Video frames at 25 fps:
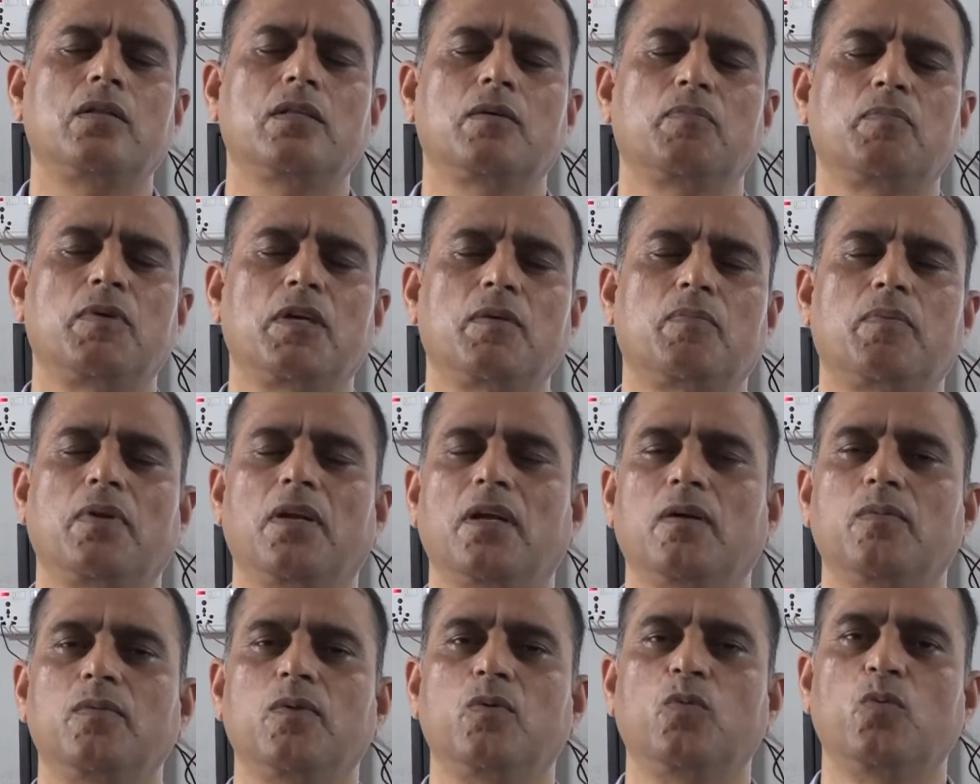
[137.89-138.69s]
the people
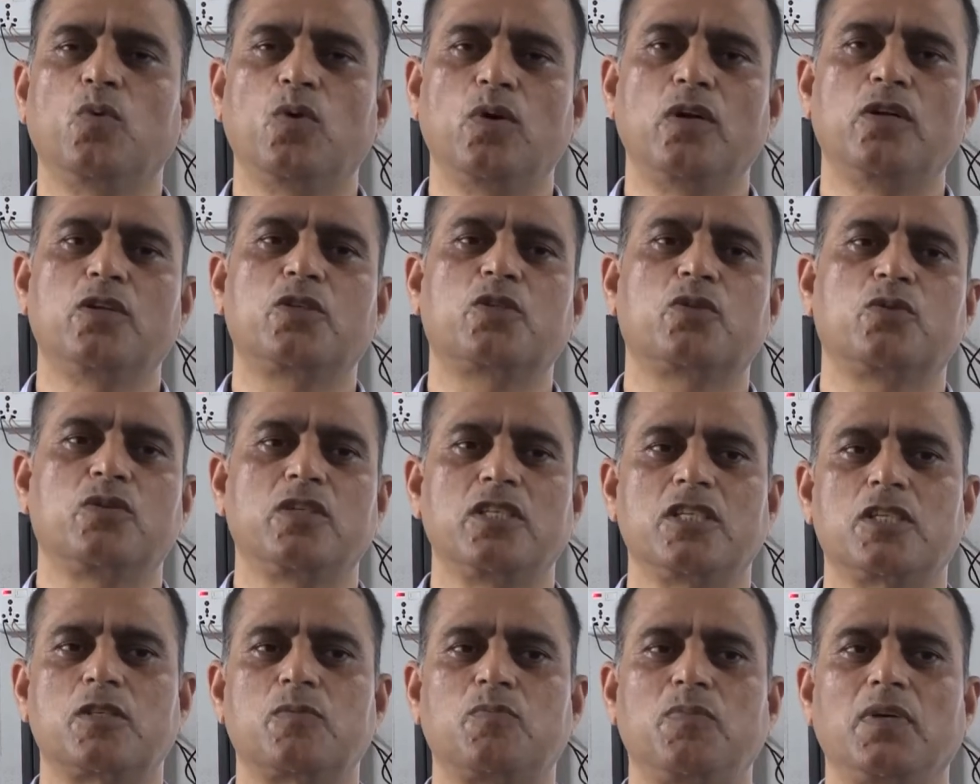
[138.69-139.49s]
of the world
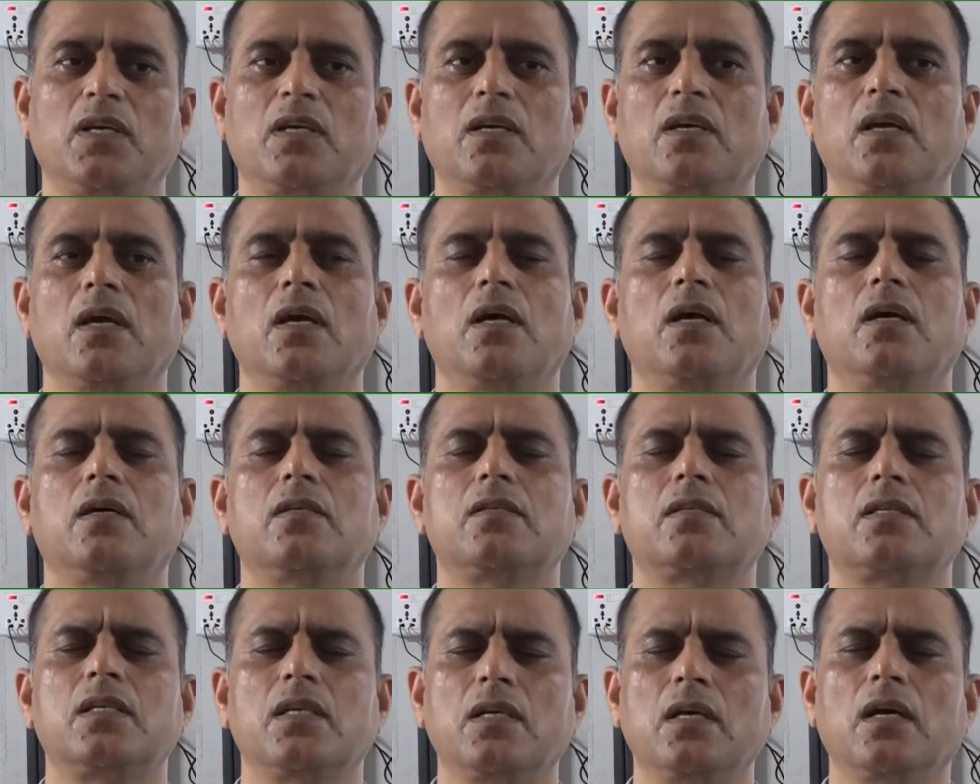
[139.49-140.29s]
should speak
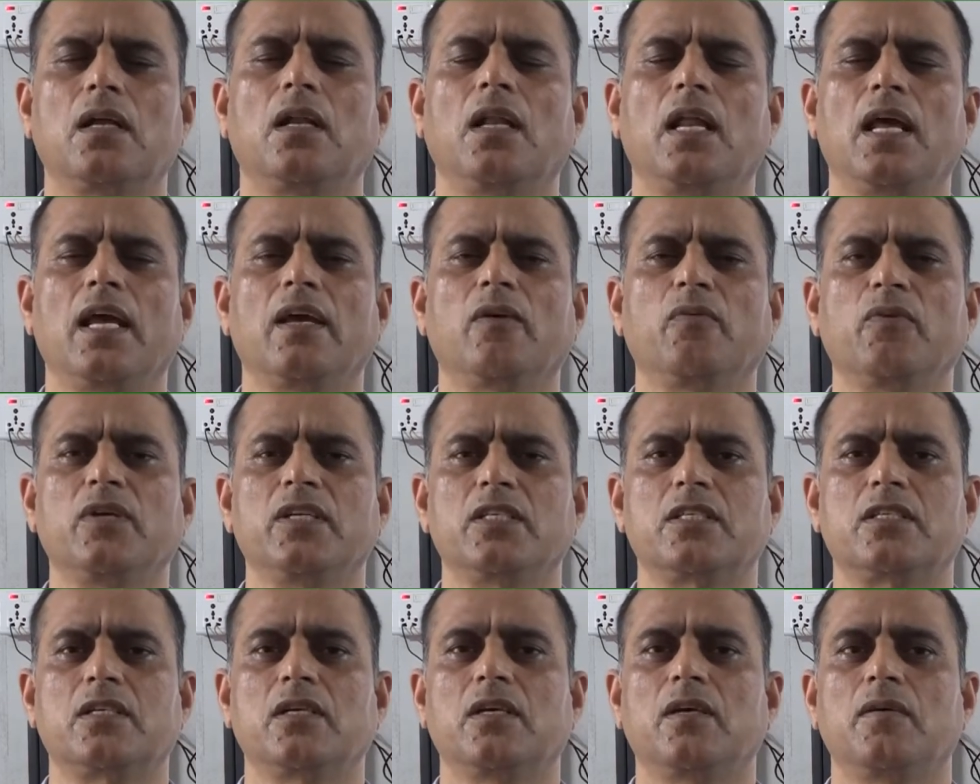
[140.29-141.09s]
single language,